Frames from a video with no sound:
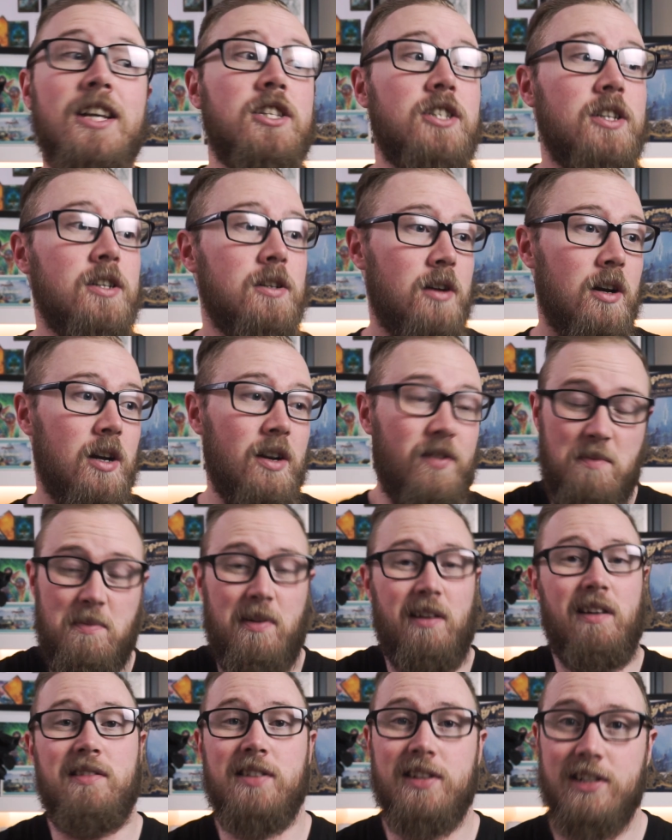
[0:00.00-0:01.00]
to kind of
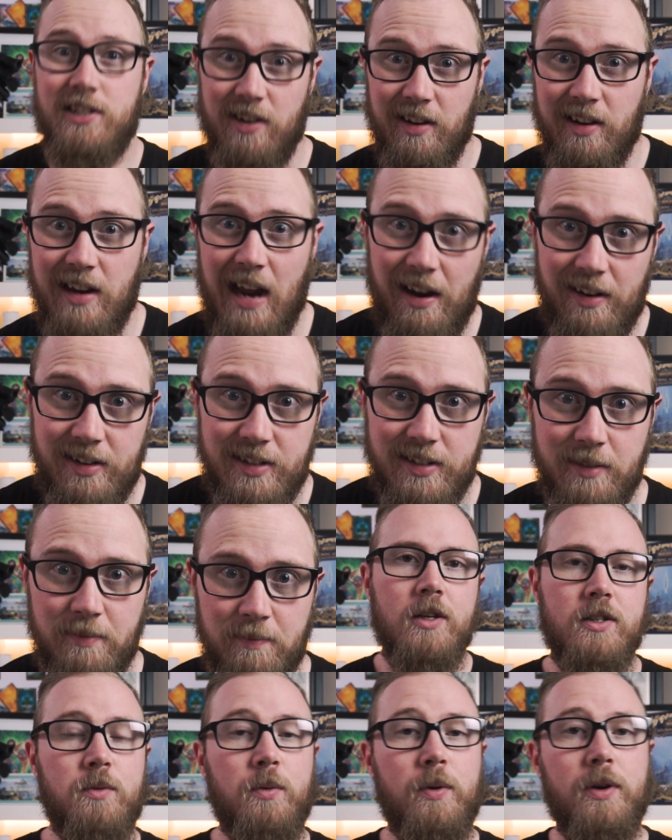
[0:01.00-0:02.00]
apply this to your own character.
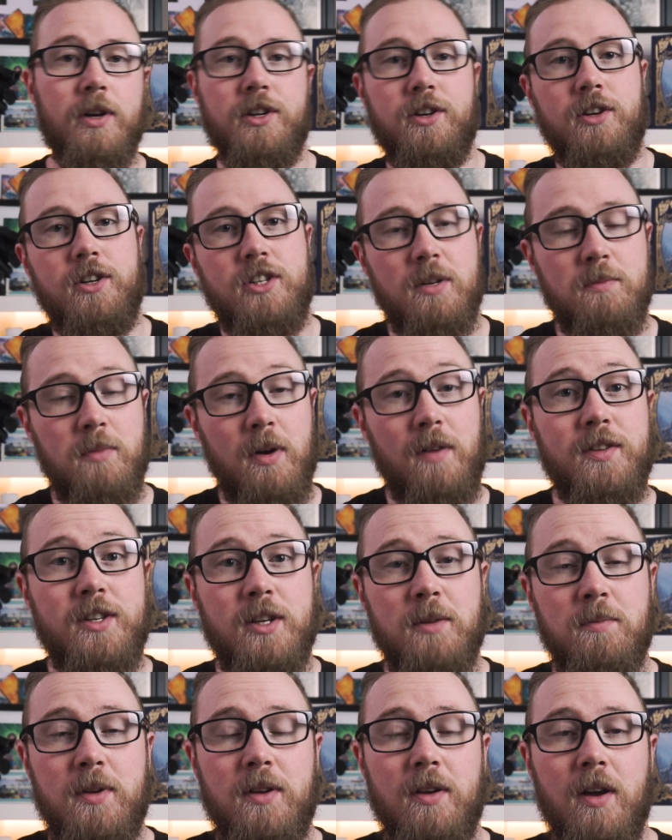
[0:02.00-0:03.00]
So what we're going to do is jump over to the
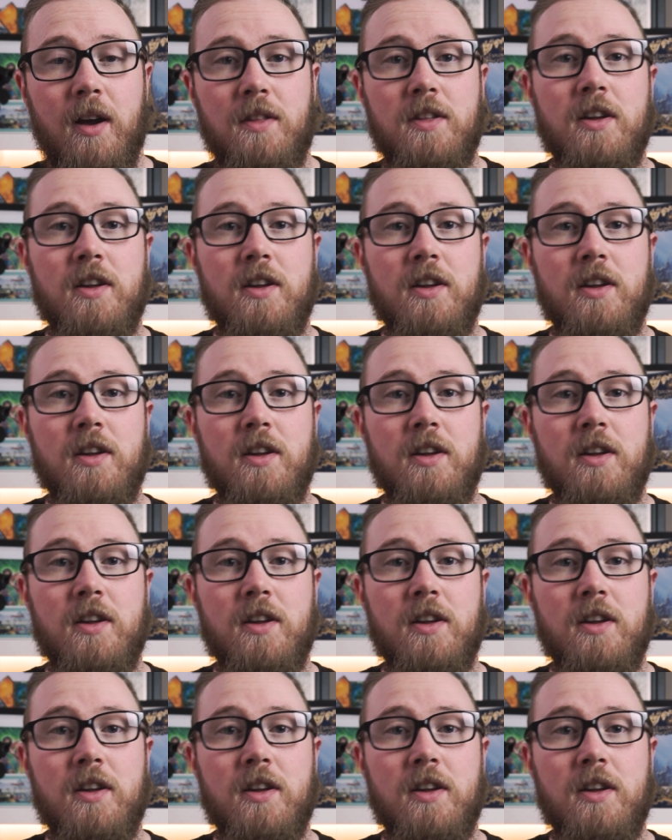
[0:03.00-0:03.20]
computer.